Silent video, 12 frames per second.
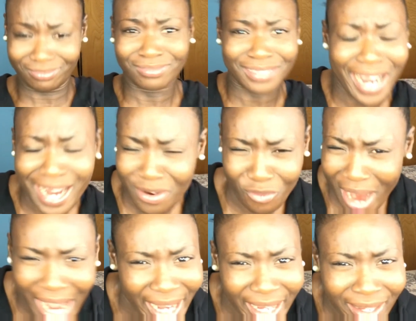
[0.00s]
They ain't
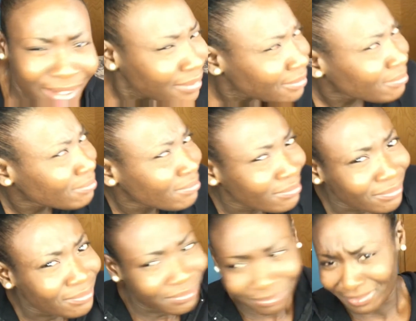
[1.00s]
white.
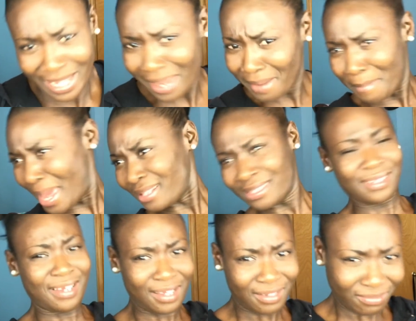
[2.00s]
They ain't
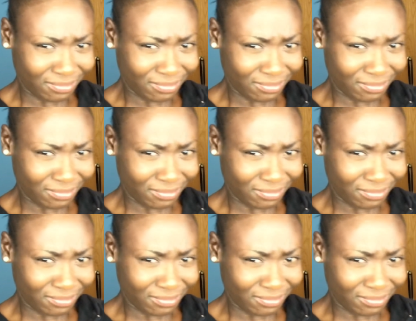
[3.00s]
Mexican.